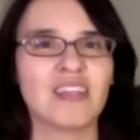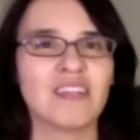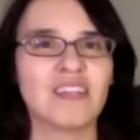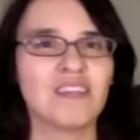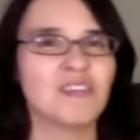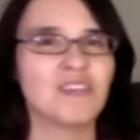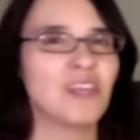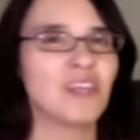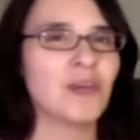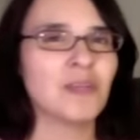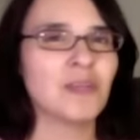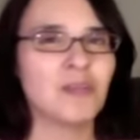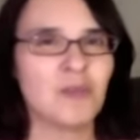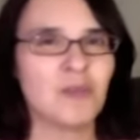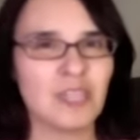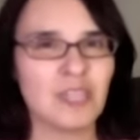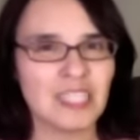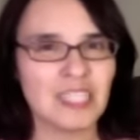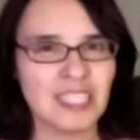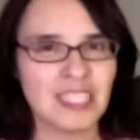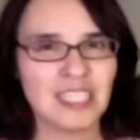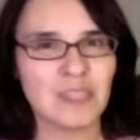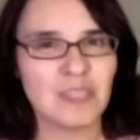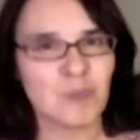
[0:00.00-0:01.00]
Toni
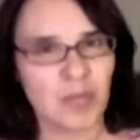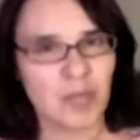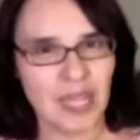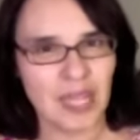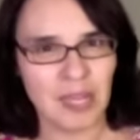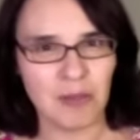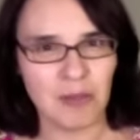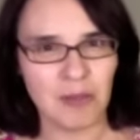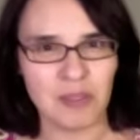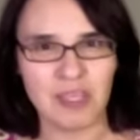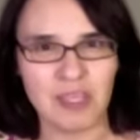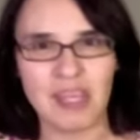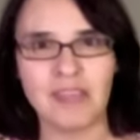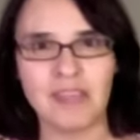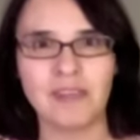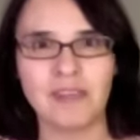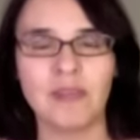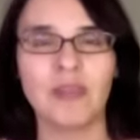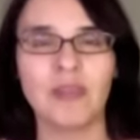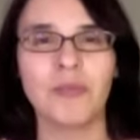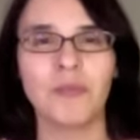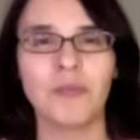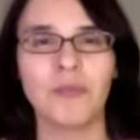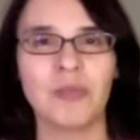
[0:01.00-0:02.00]
Morrison is playing with us
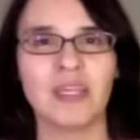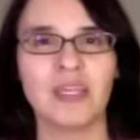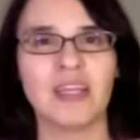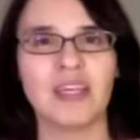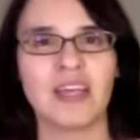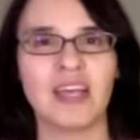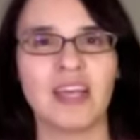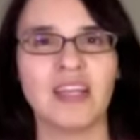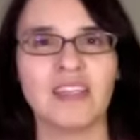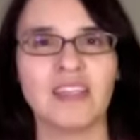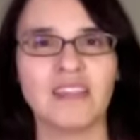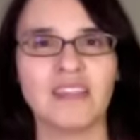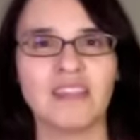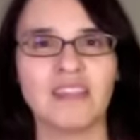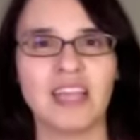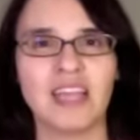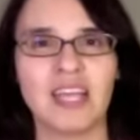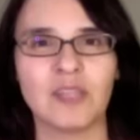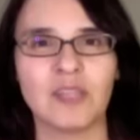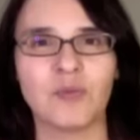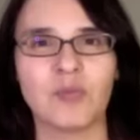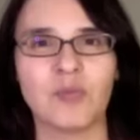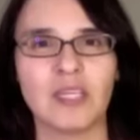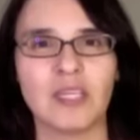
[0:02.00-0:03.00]
because
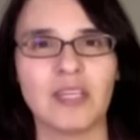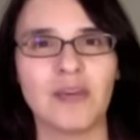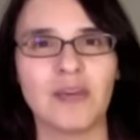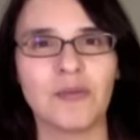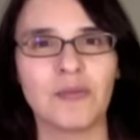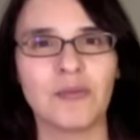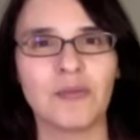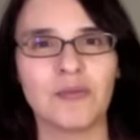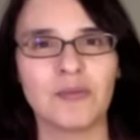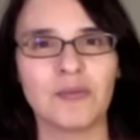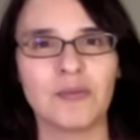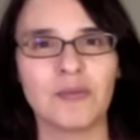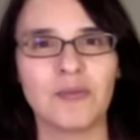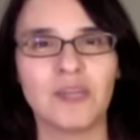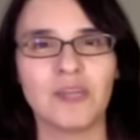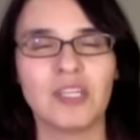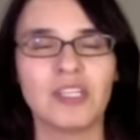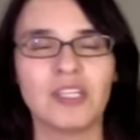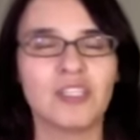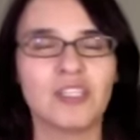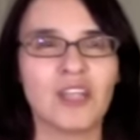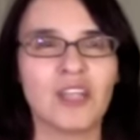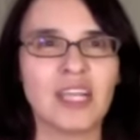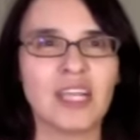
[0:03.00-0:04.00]
as we go through
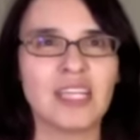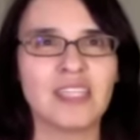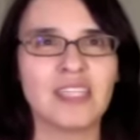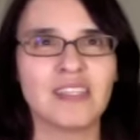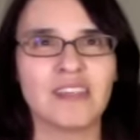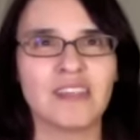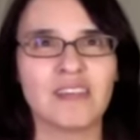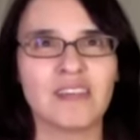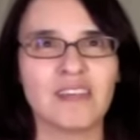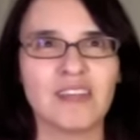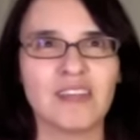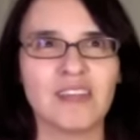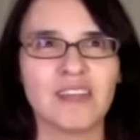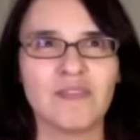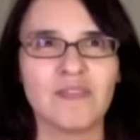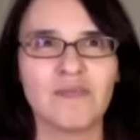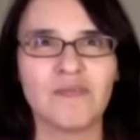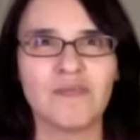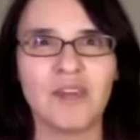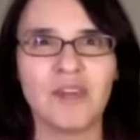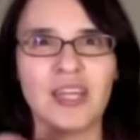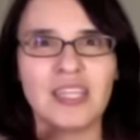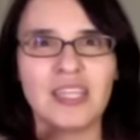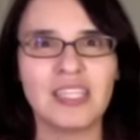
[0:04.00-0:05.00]
trying to
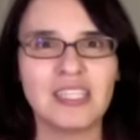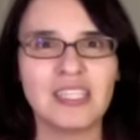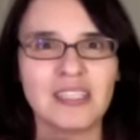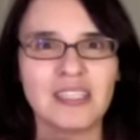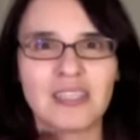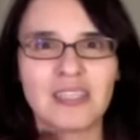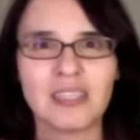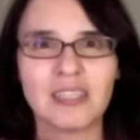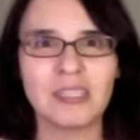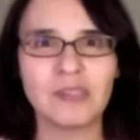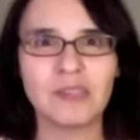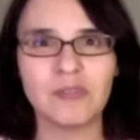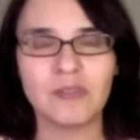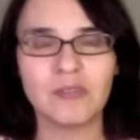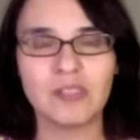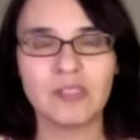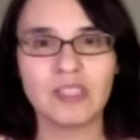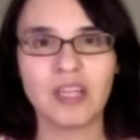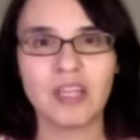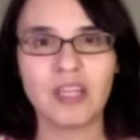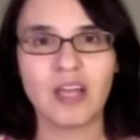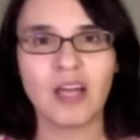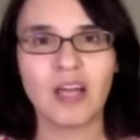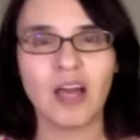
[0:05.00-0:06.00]
find these clues,
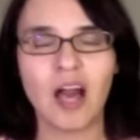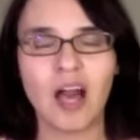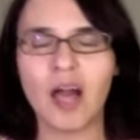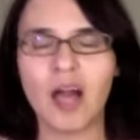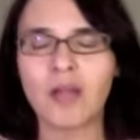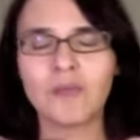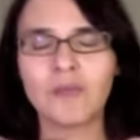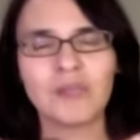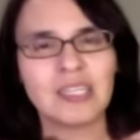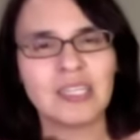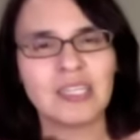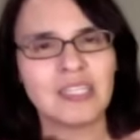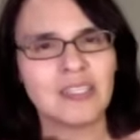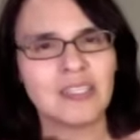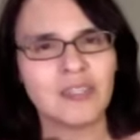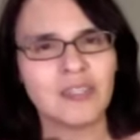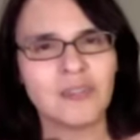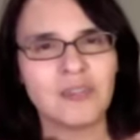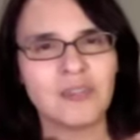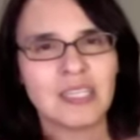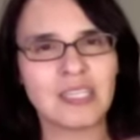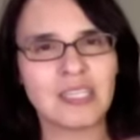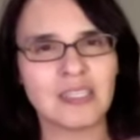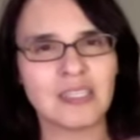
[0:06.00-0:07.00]
all we do
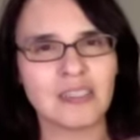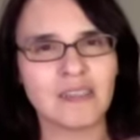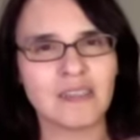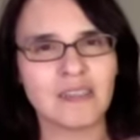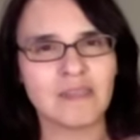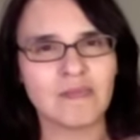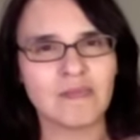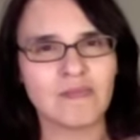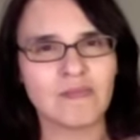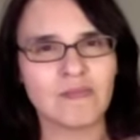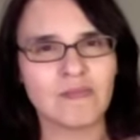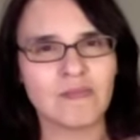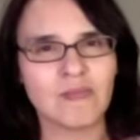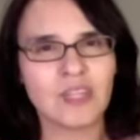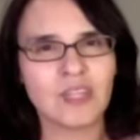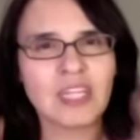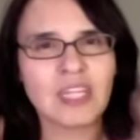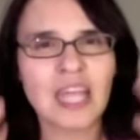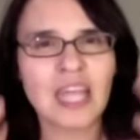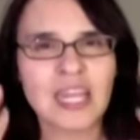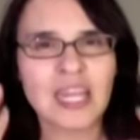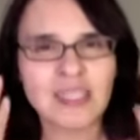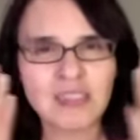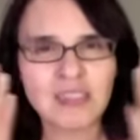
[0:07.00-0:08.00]
is
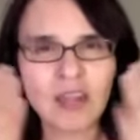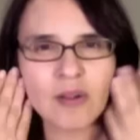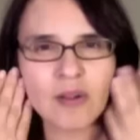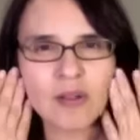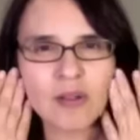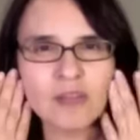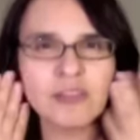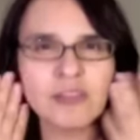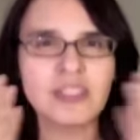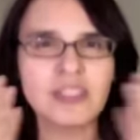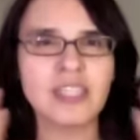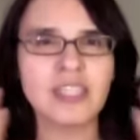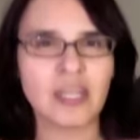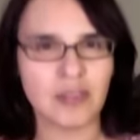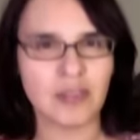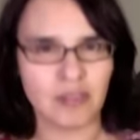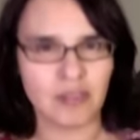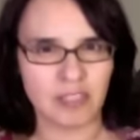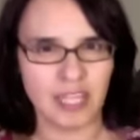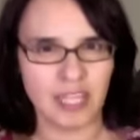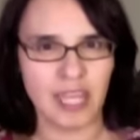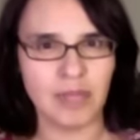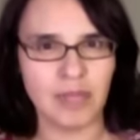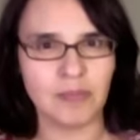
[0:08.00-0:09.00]
realize our own
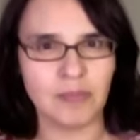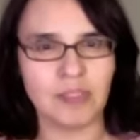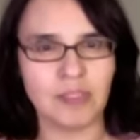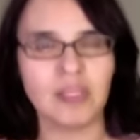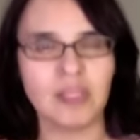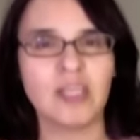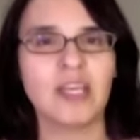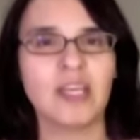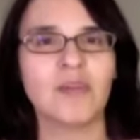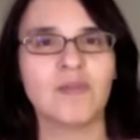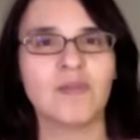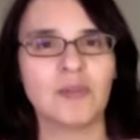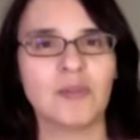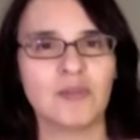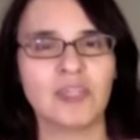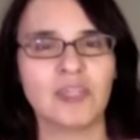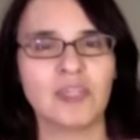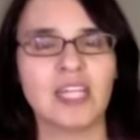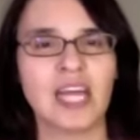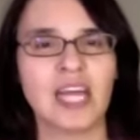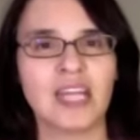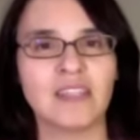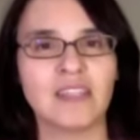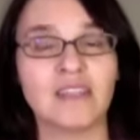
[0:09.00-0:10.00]
stereotypes and we
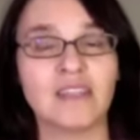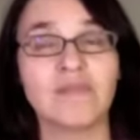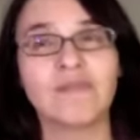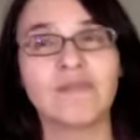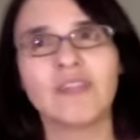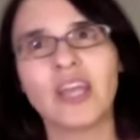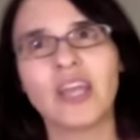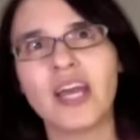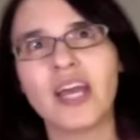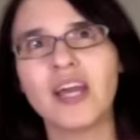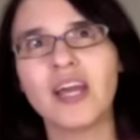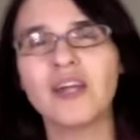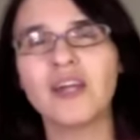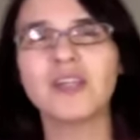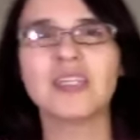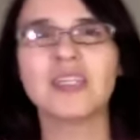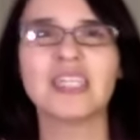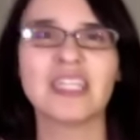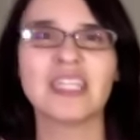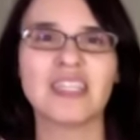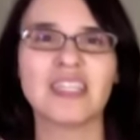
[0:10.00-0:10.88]
realize, oh,